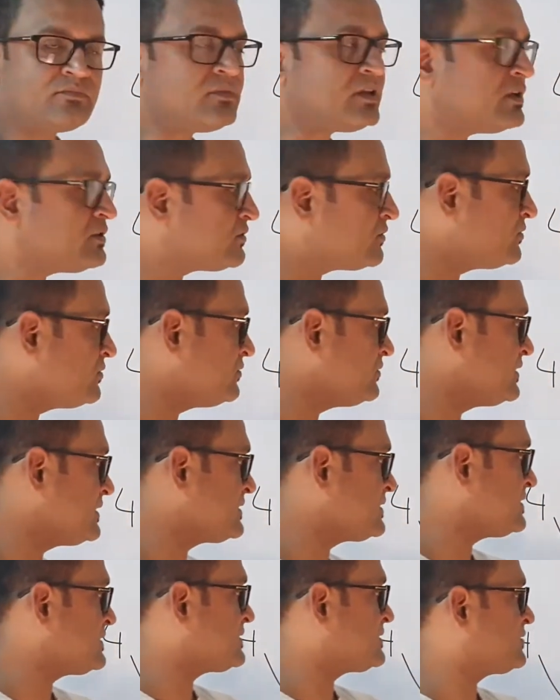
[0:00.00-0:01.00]
So
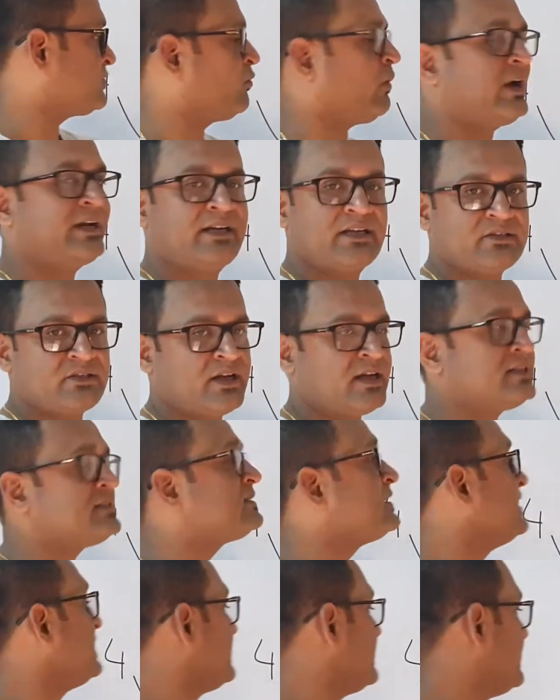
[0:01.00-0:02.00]
this is quite a chance.
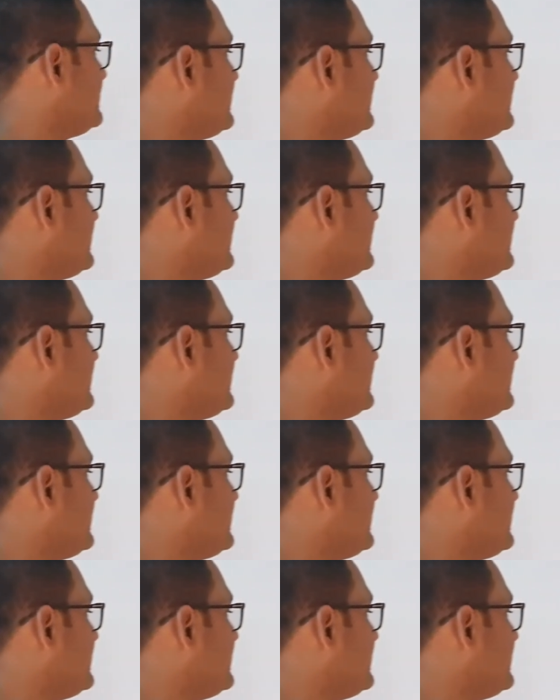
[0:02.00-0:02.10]
In